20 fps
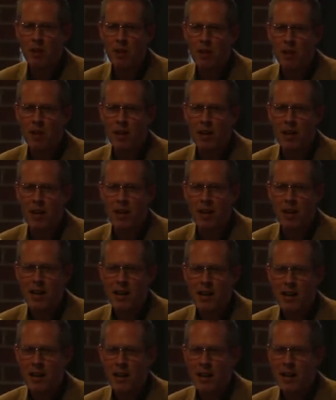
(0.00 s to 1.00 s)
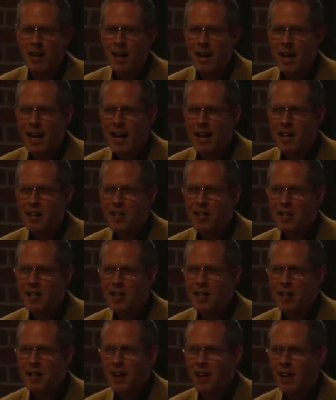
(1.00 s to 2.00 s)
online, and
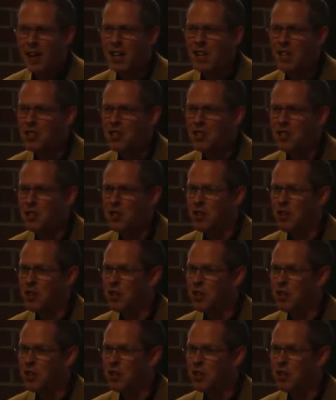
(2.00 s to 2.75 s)
I listened to the